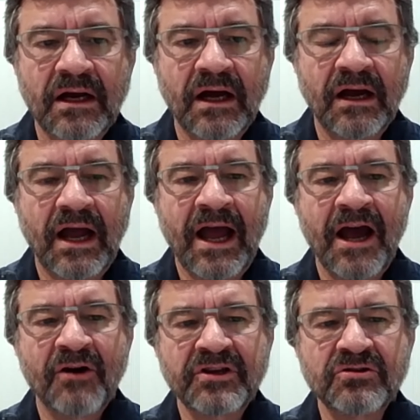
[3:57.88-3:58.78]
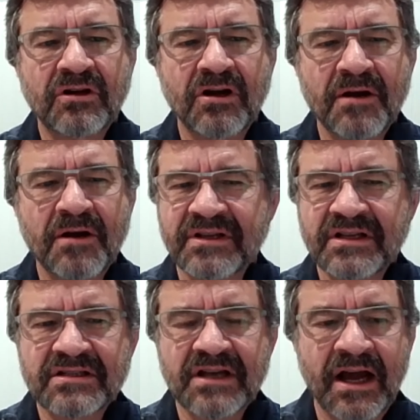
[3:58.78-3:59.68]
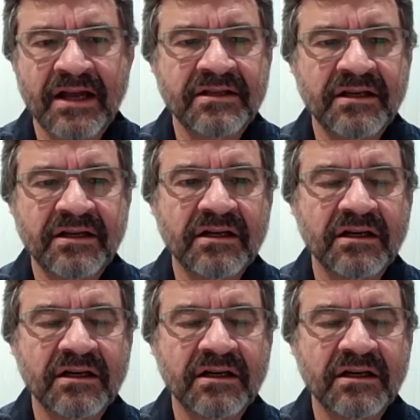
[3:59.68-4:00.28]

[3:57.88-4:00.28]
how did you come to this idea